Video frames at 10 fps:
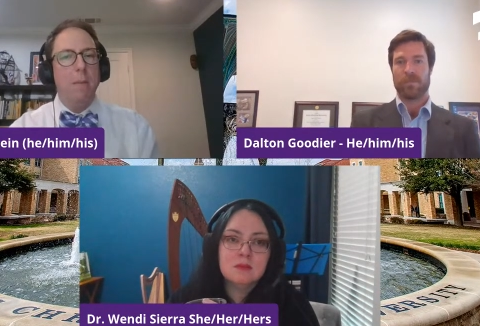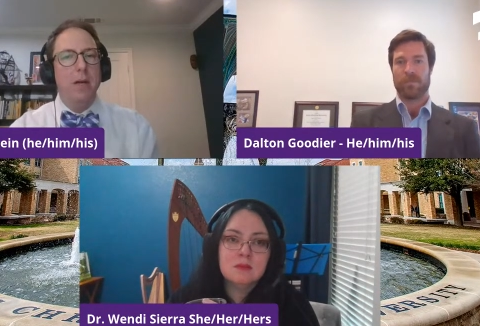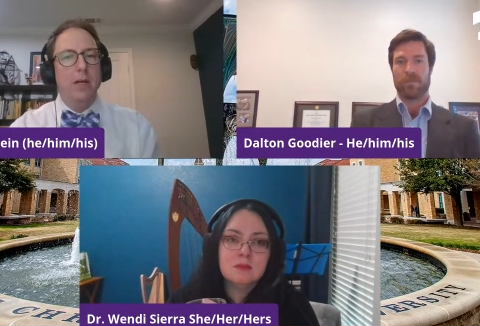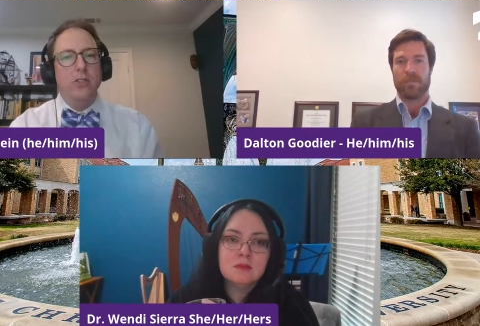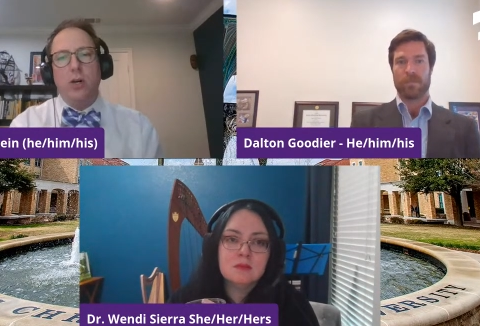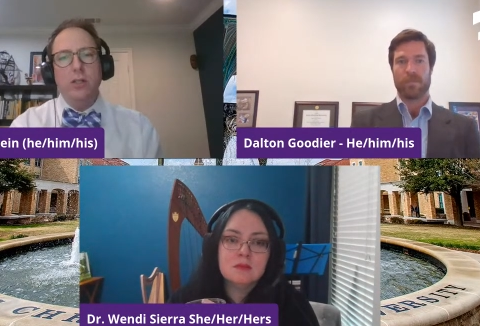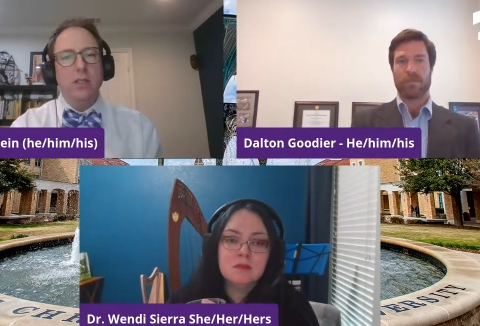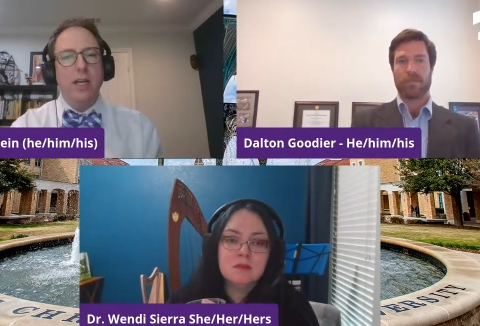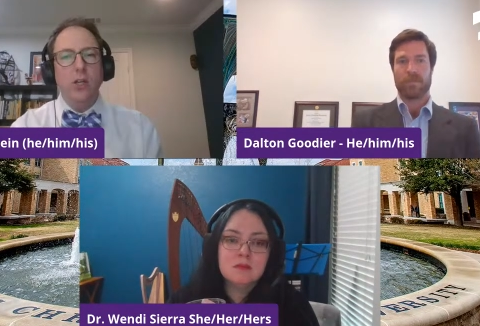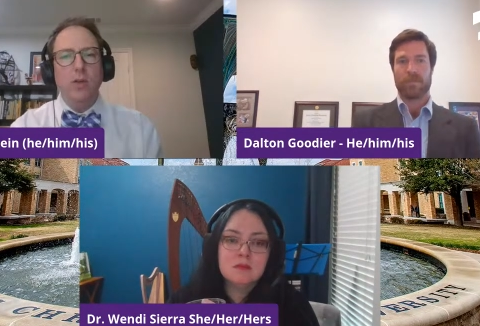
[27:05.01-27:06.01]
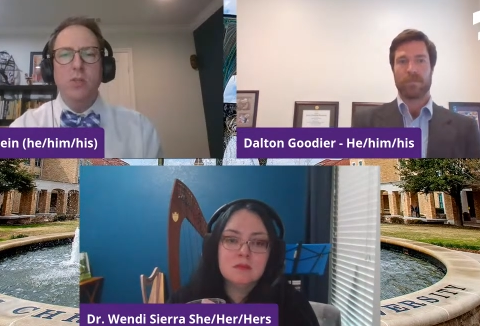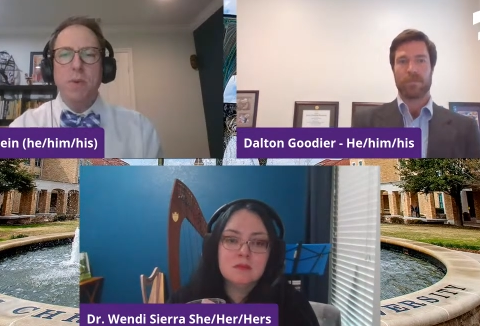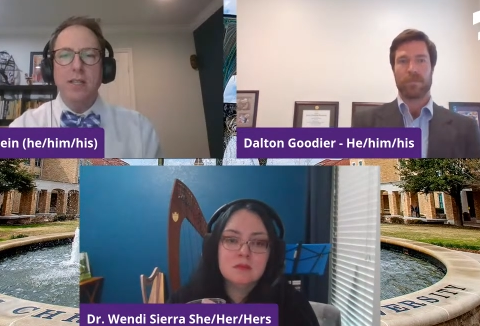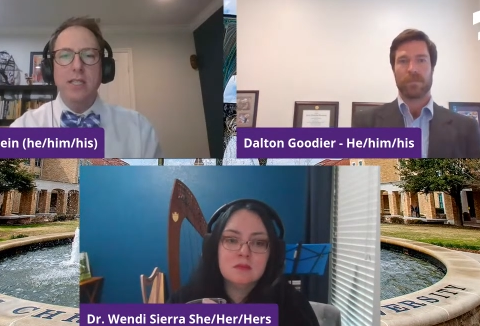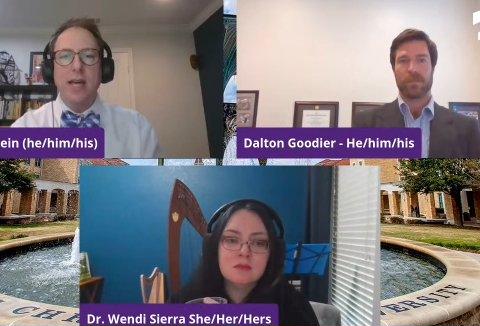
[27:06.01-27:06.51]
Speaker 1: Um, Dalton, can you
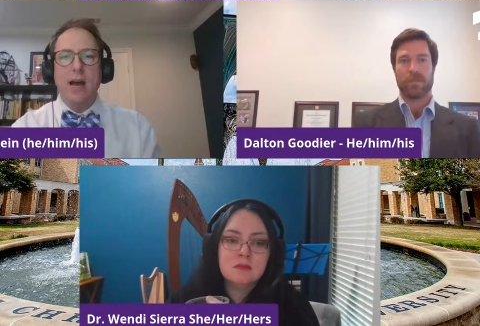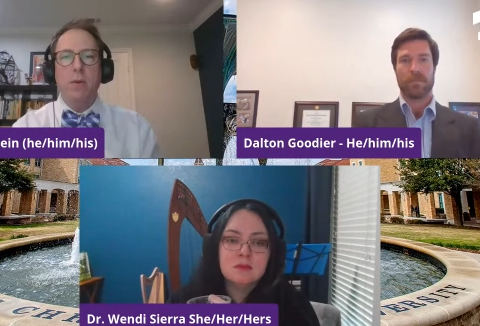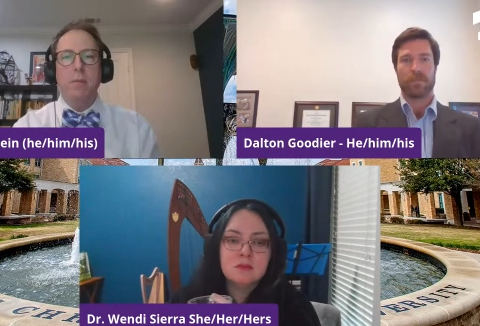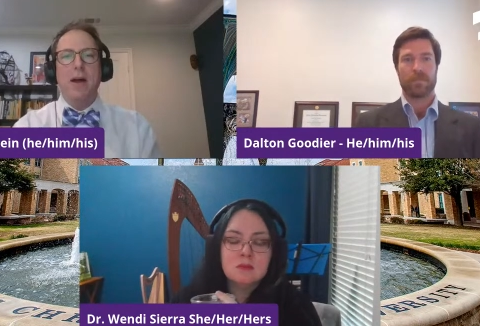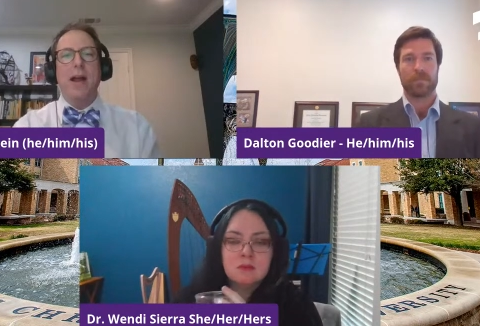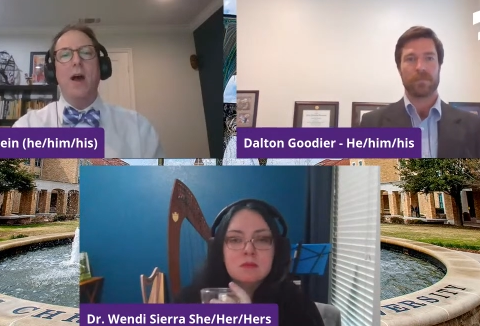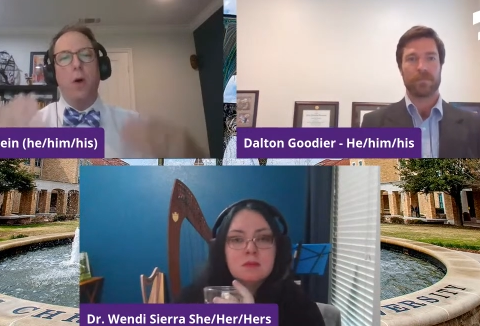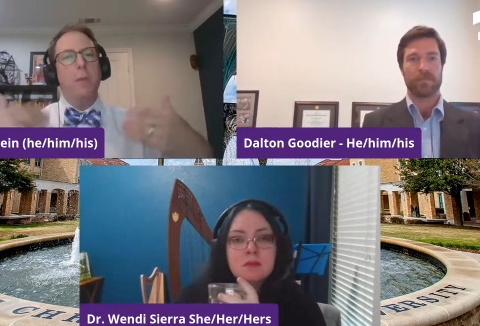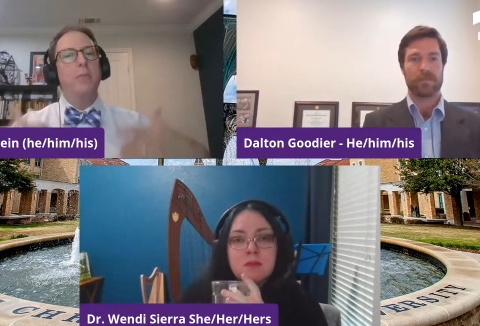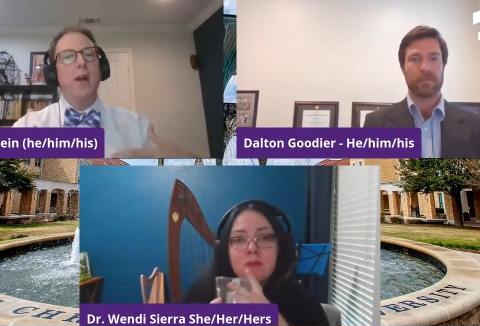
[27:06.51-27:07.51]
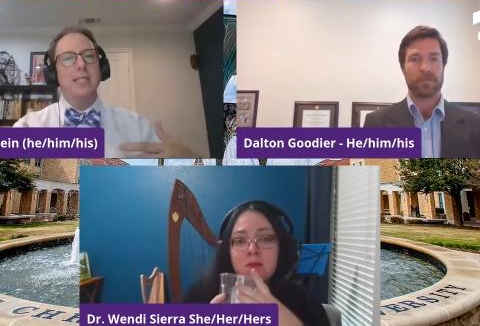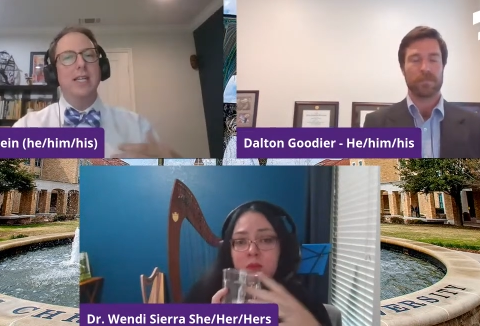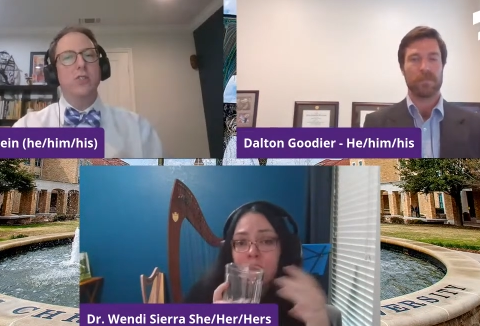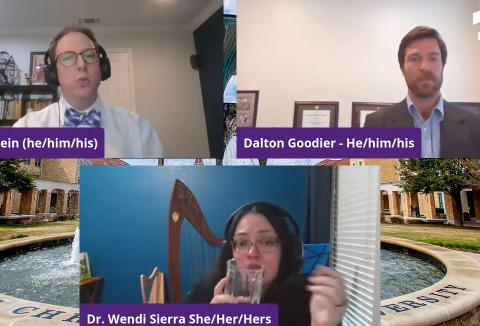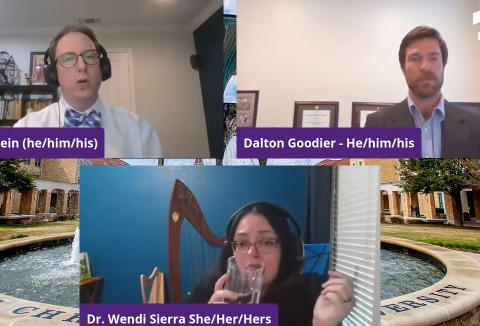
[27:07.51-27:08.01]
respond to that one about how our
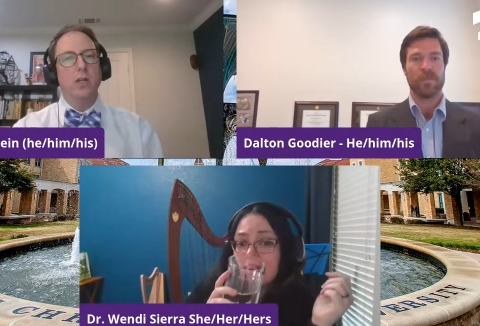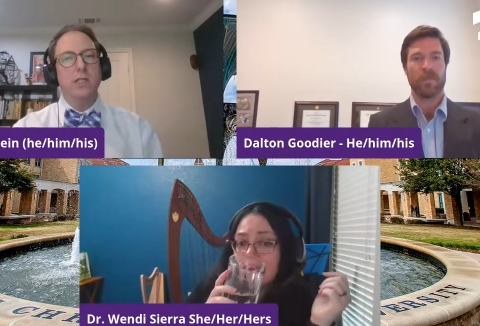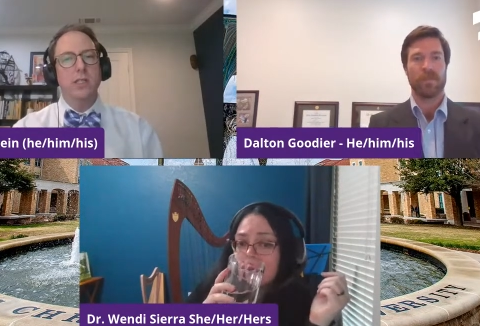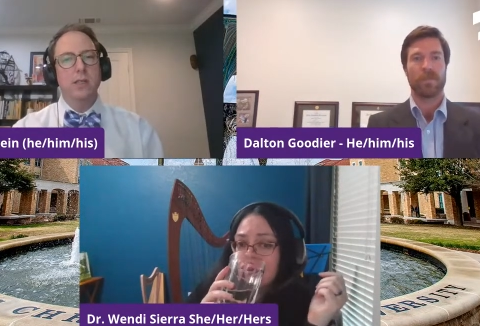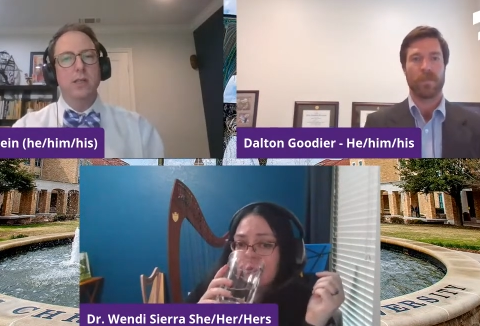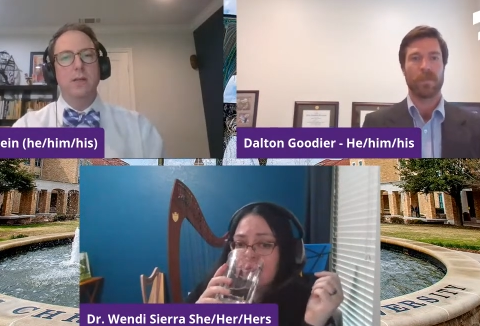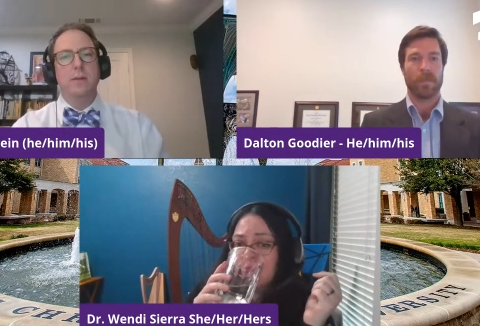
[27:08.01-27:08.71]
process works?